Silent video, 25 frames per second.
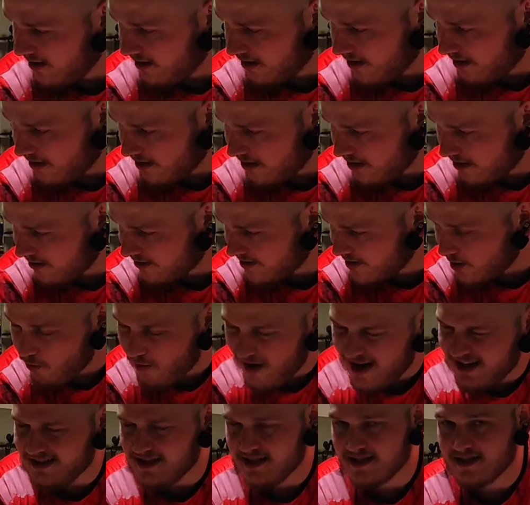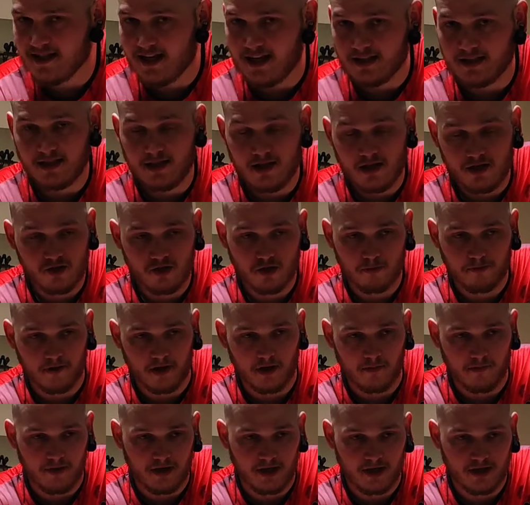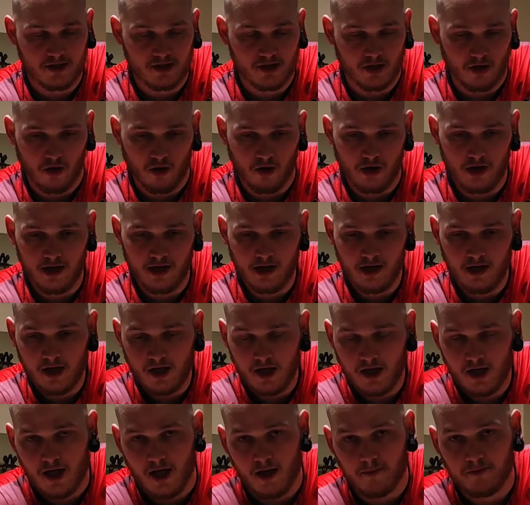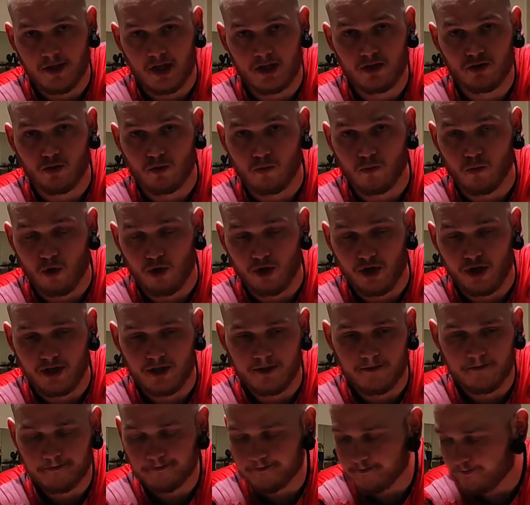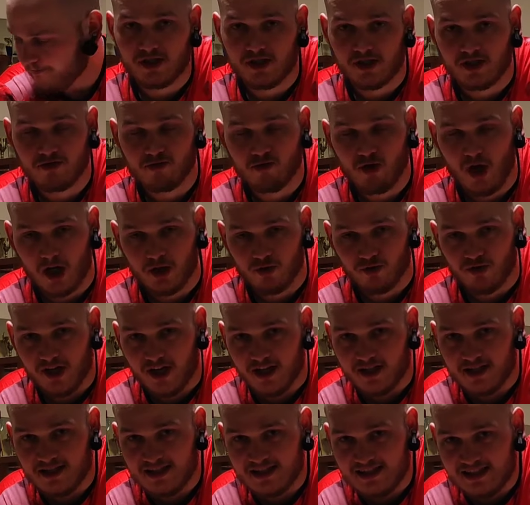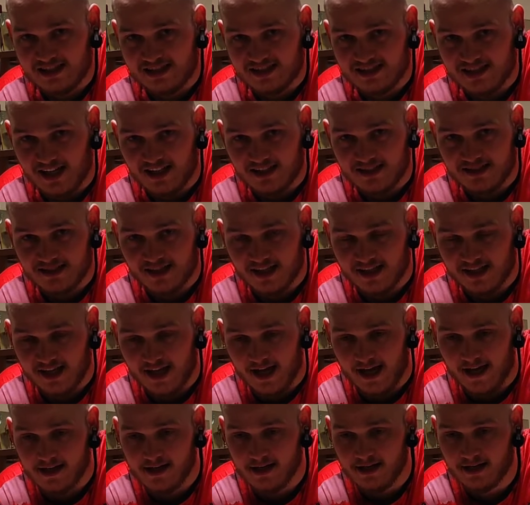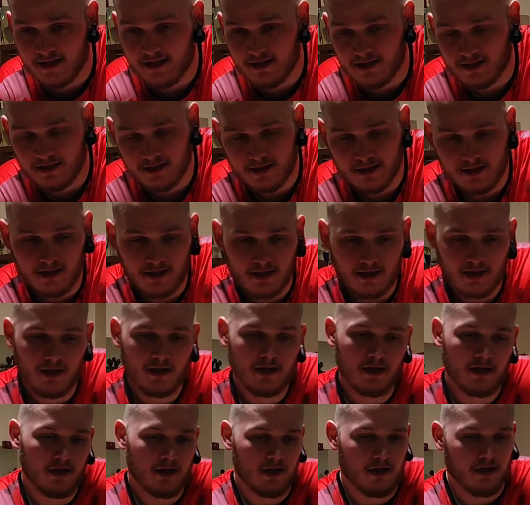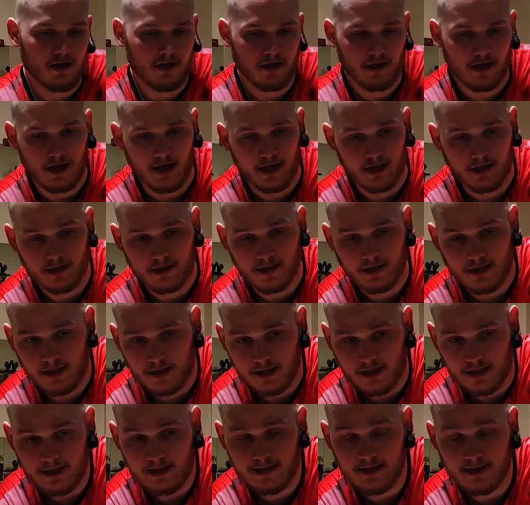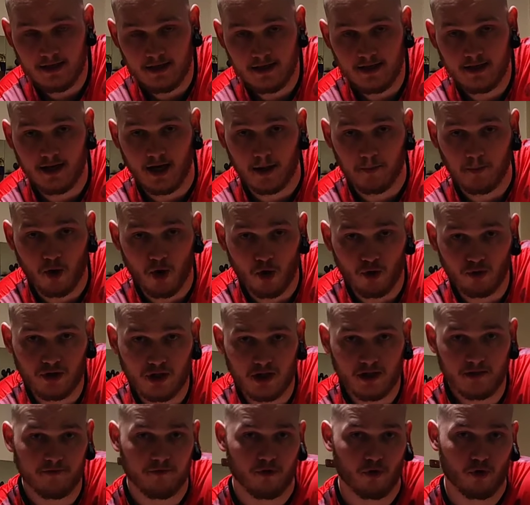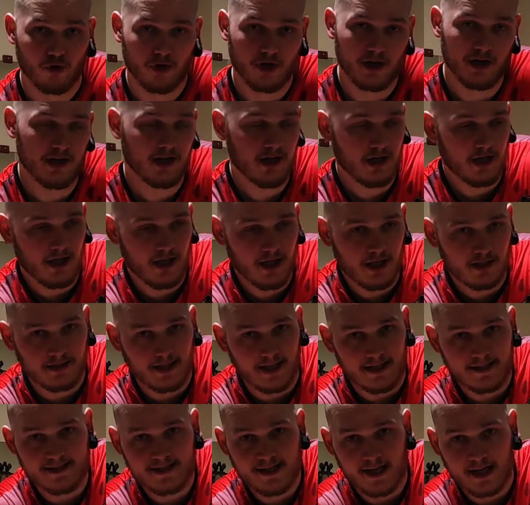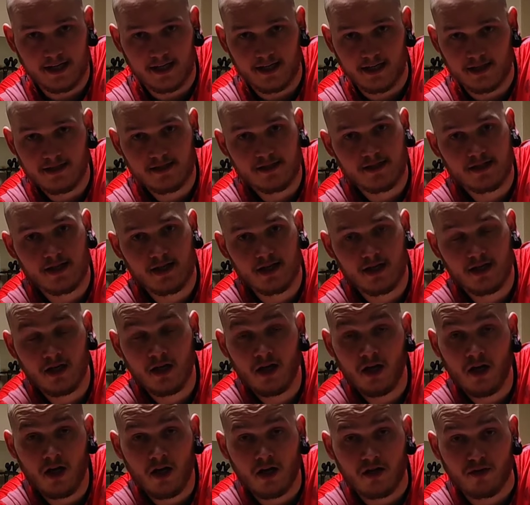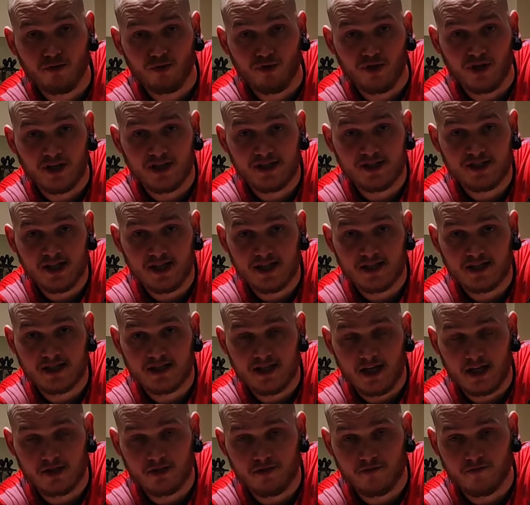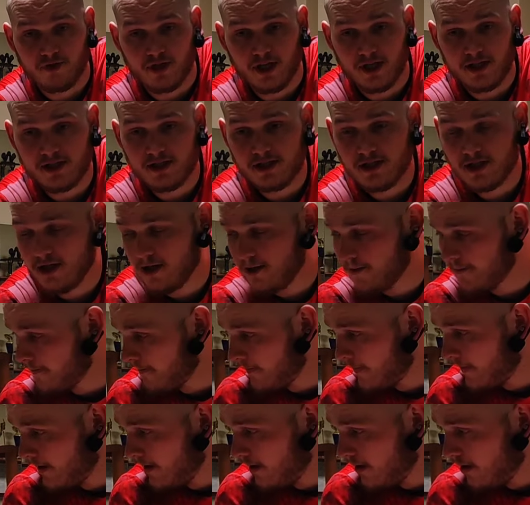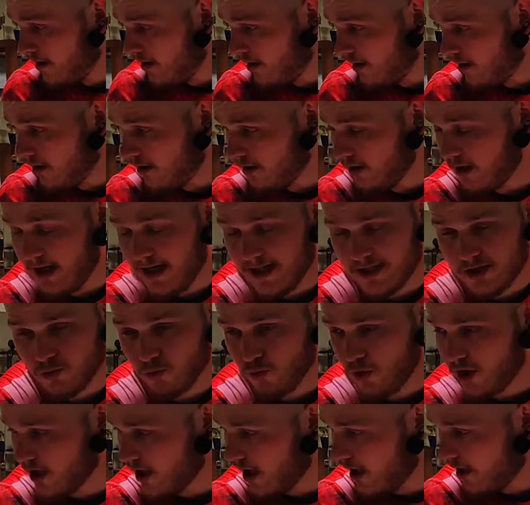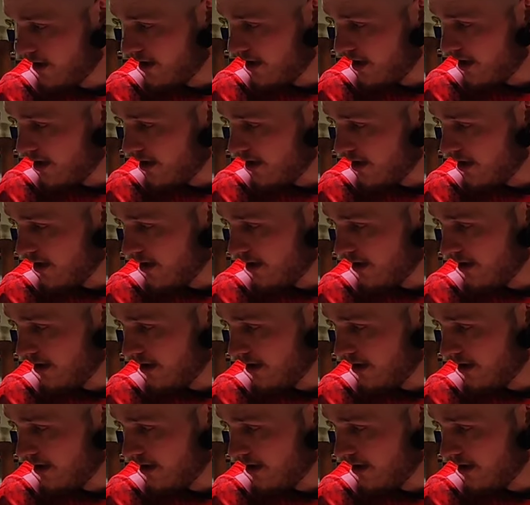the weight is not super big, so I'm not too worried. Just gonna try to get as tight as I can, and I'm holding for 10 seconds, doing 6 sets of this. Last week I did,